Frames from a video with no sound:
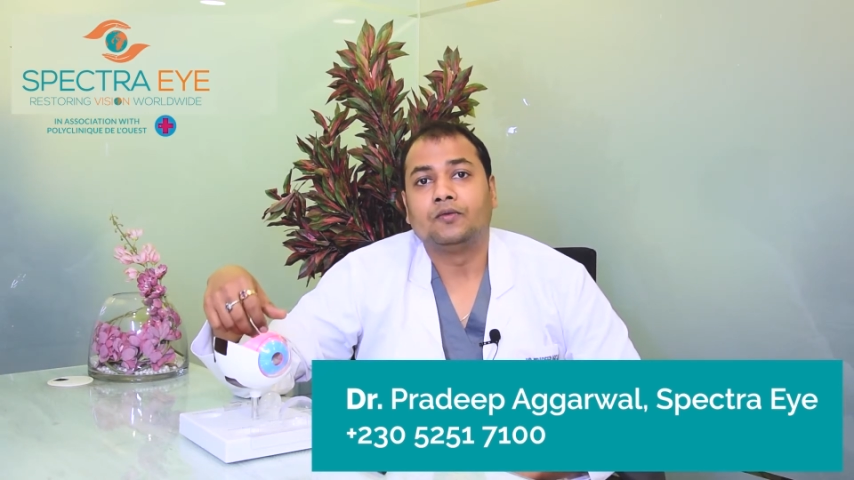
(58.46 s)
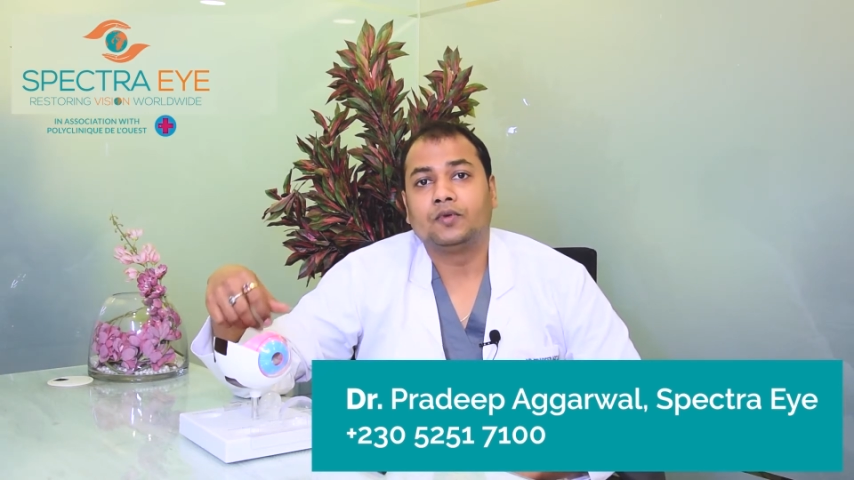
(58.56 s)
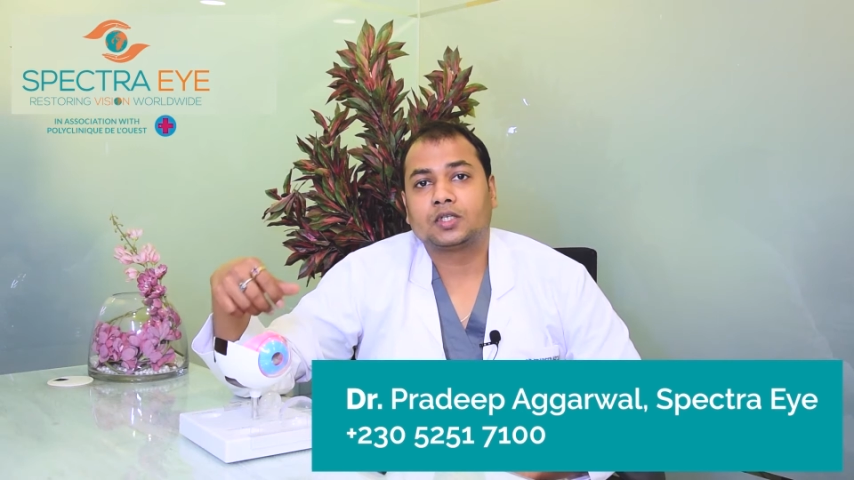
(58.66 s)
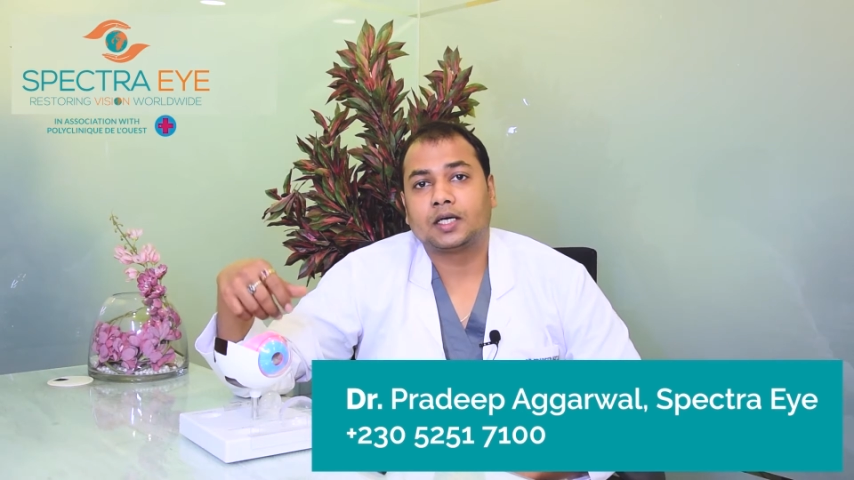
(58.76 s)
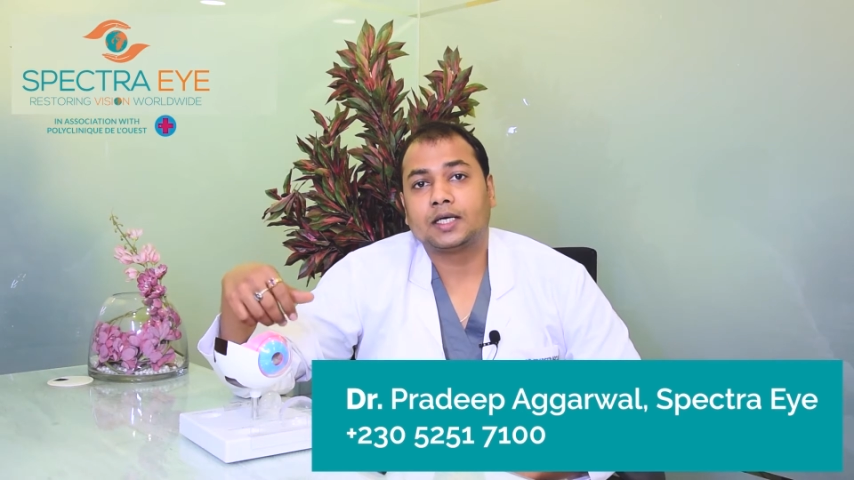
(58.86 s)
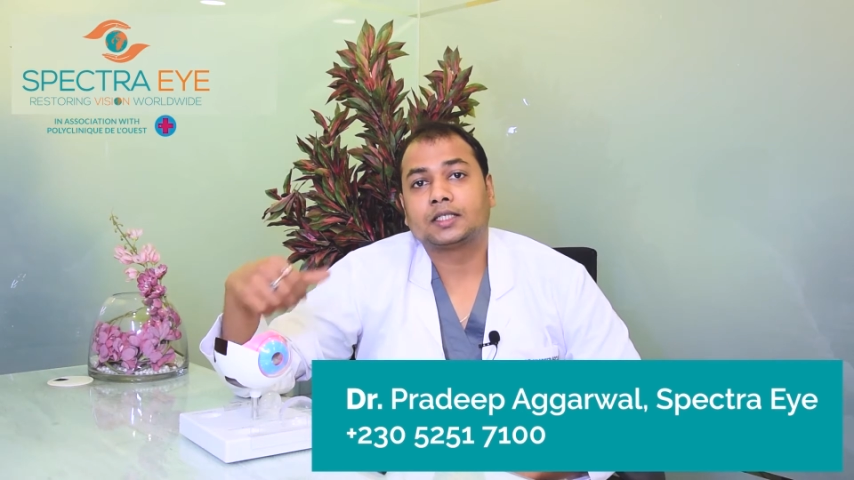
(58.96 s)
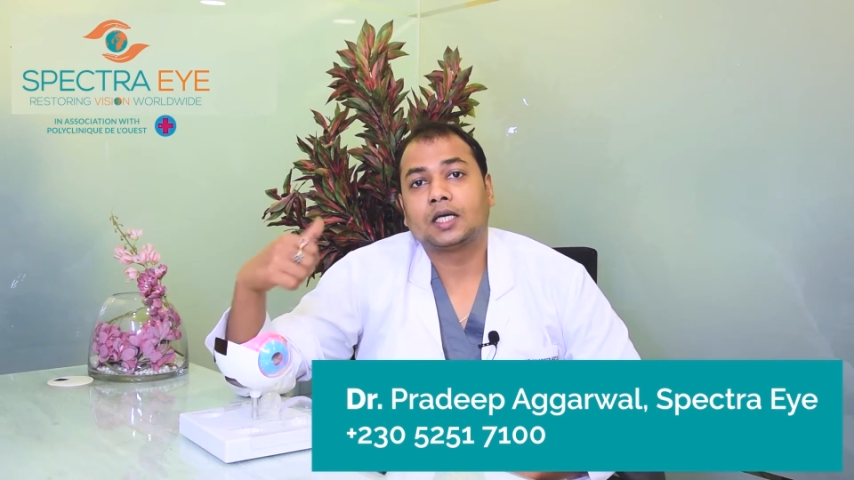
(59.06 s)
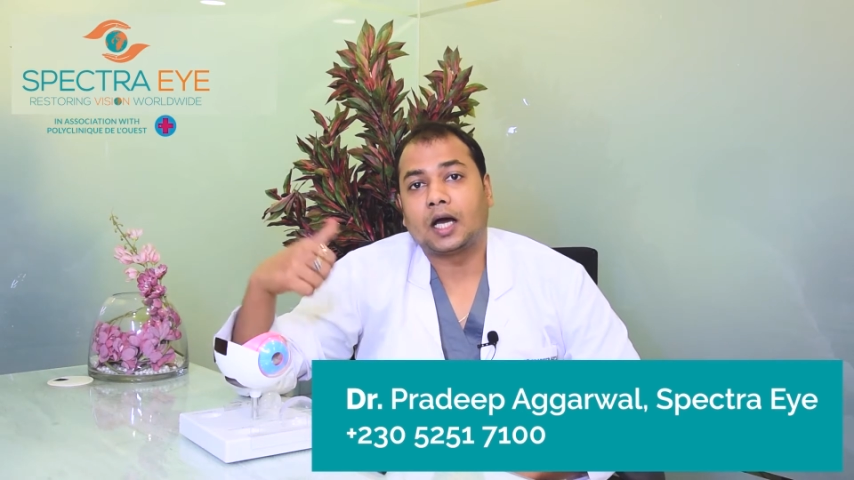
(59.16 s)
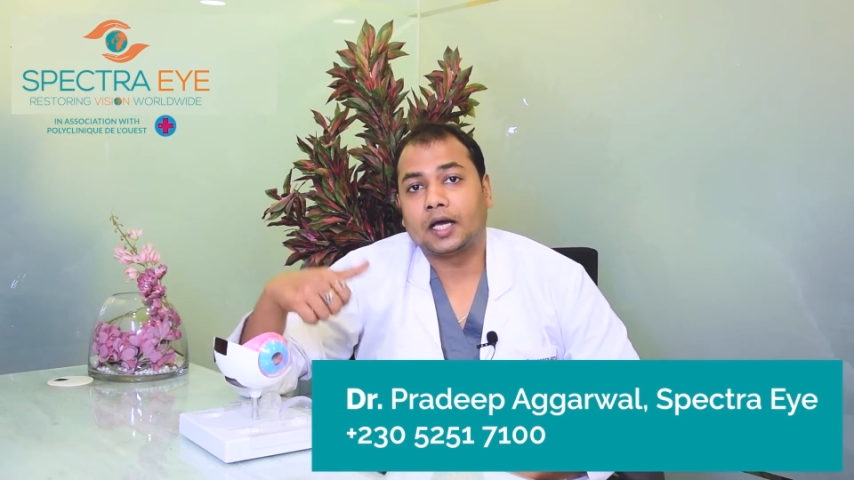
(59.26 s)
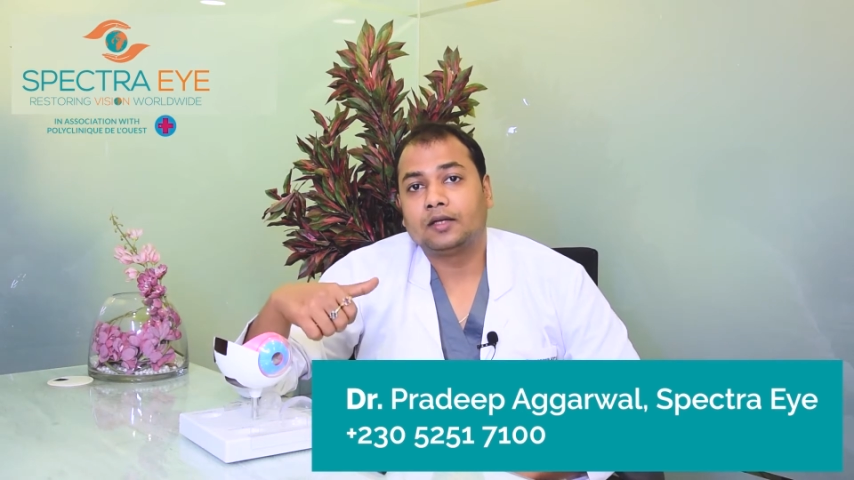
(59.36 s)
which
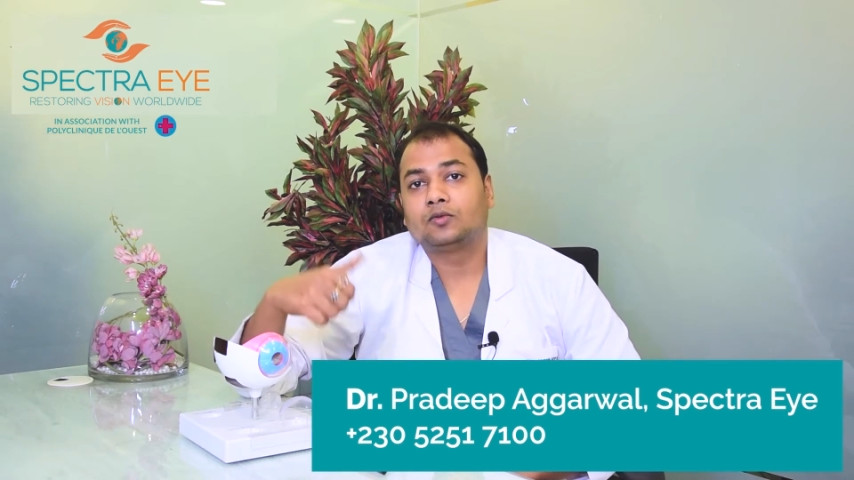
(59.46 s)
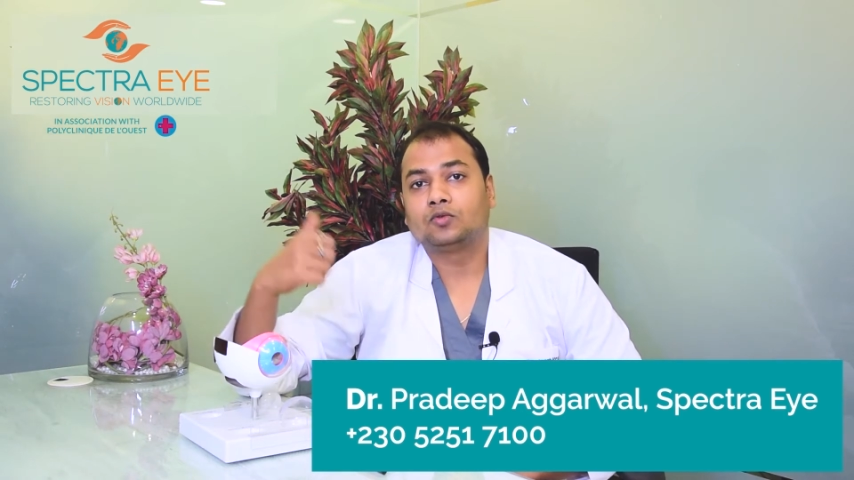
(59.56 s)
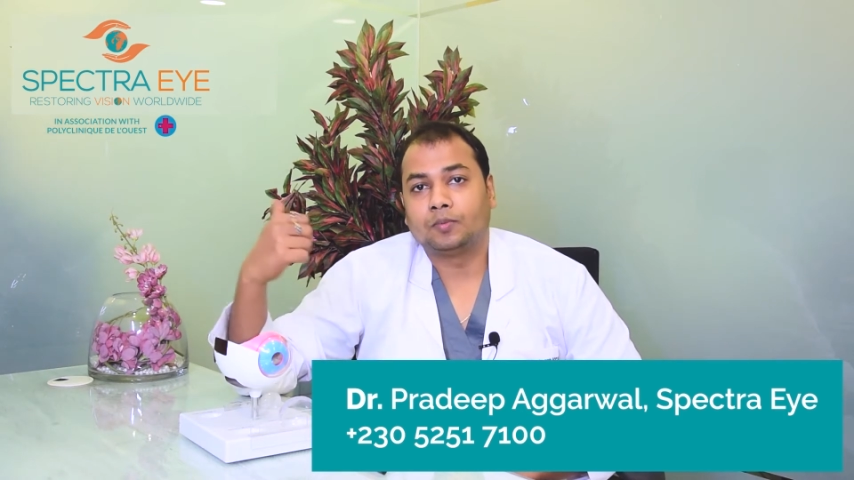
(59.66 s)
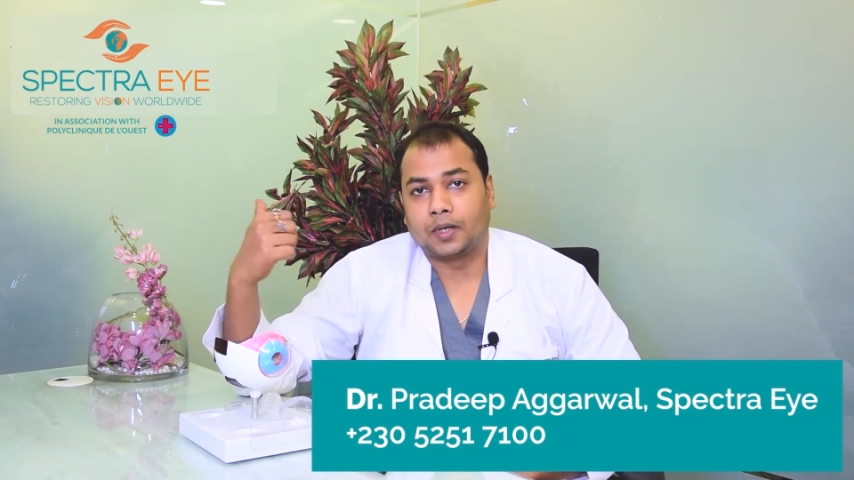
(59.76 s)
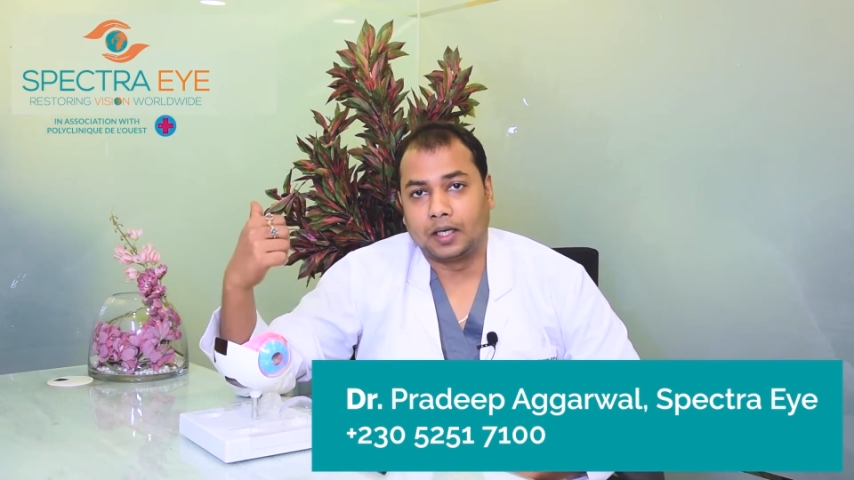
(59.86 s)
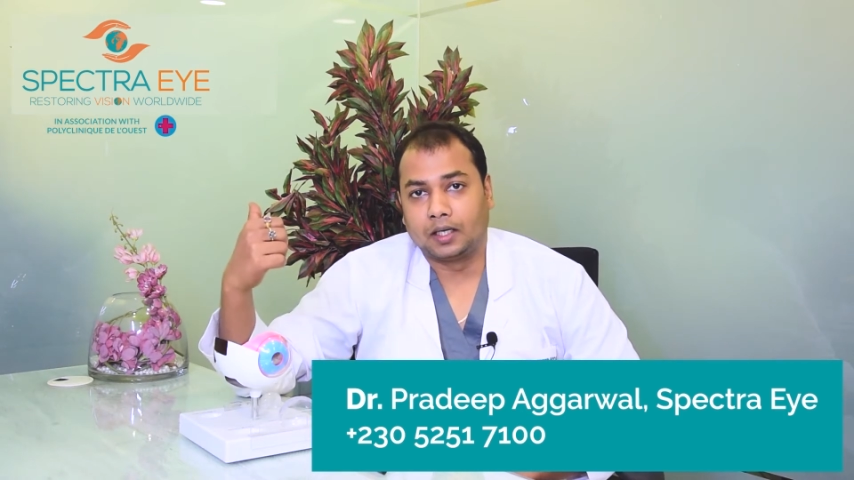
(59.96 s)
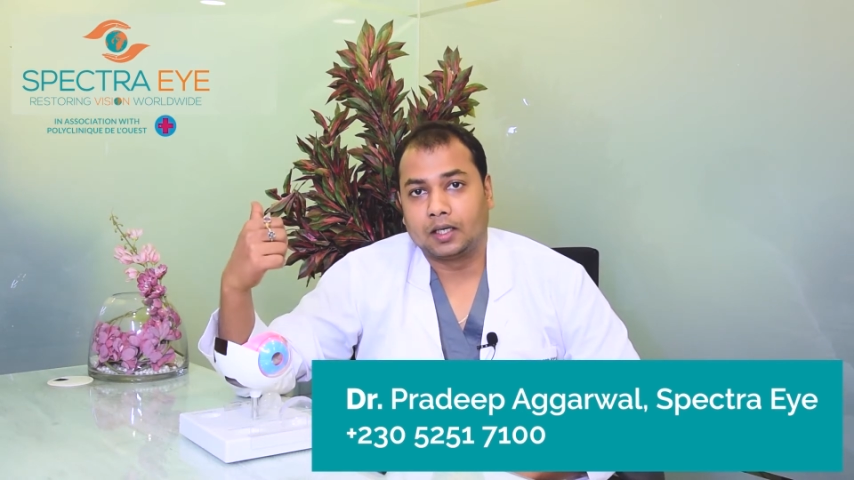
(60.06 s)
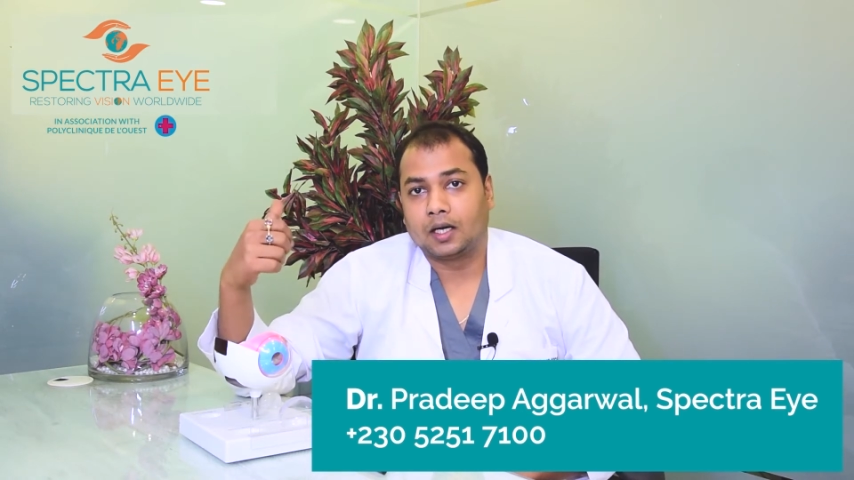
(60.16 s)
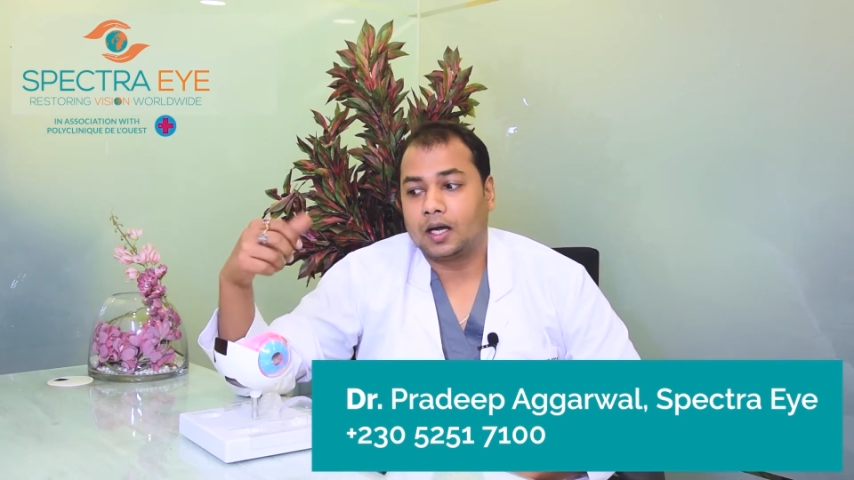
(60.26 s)
connects eye to the brain,